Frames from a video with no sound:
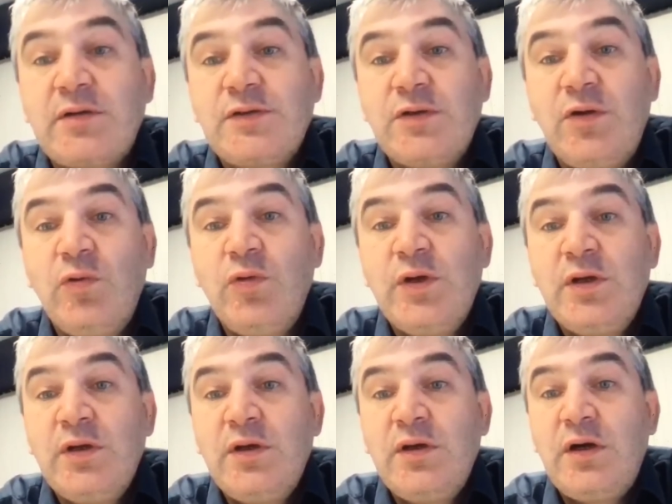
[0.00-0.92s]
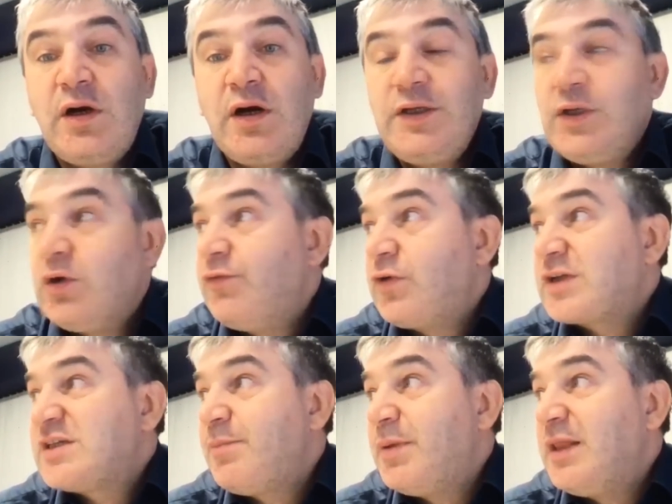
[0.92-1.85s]
So, you know, for
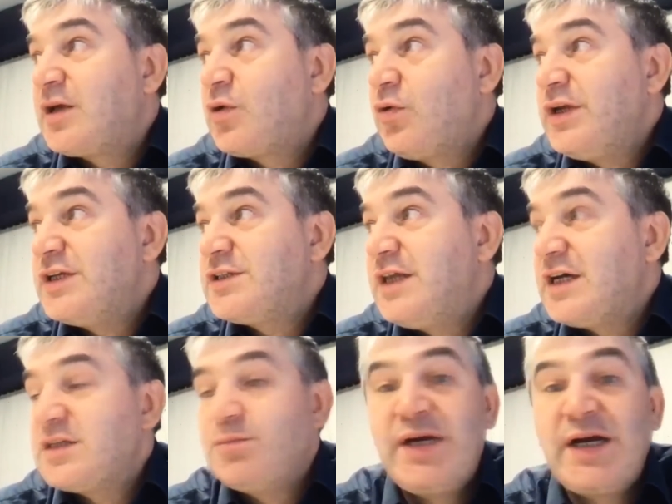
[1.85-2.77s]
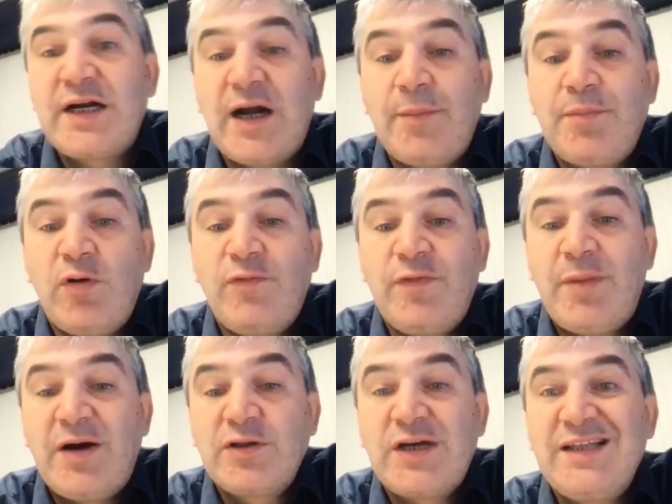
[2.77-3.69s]
example, Acronis does backup of
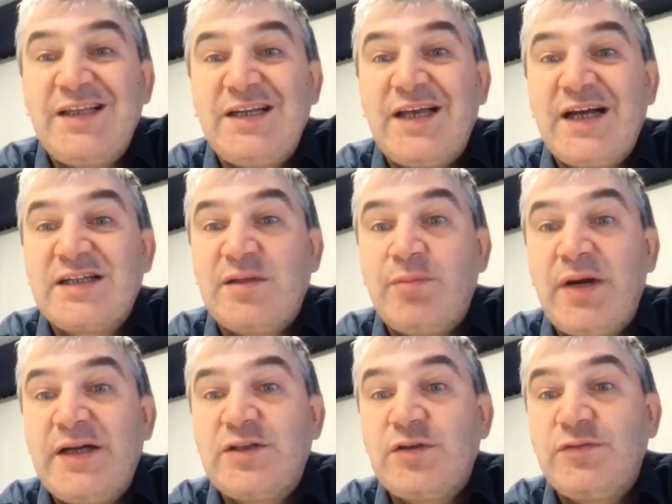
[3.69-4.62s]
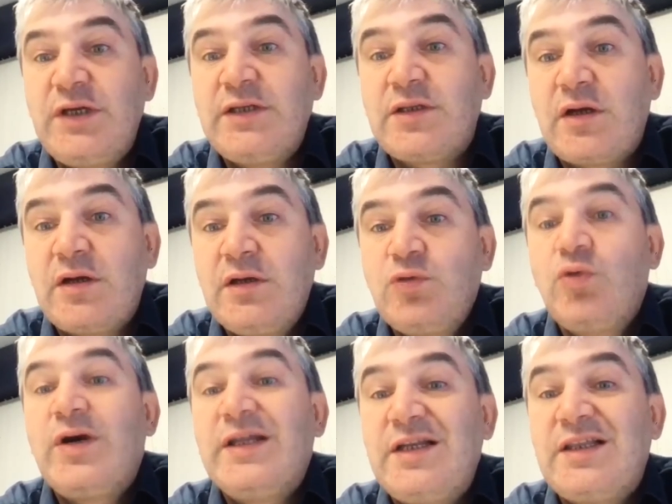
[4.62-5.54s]
about 100 exabytes of data,
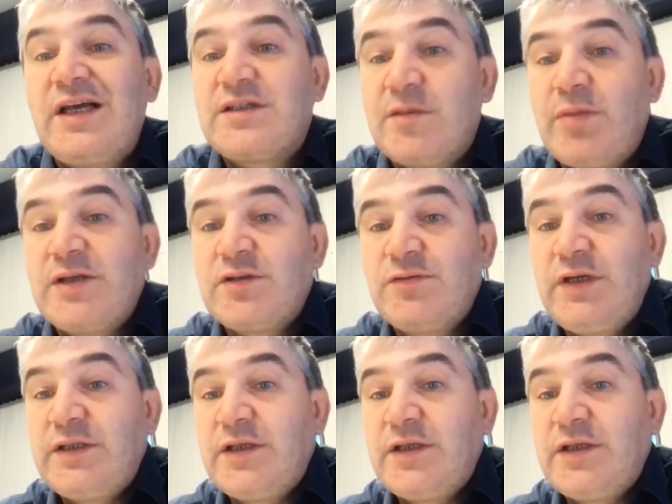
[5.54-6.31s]
200 exabytes of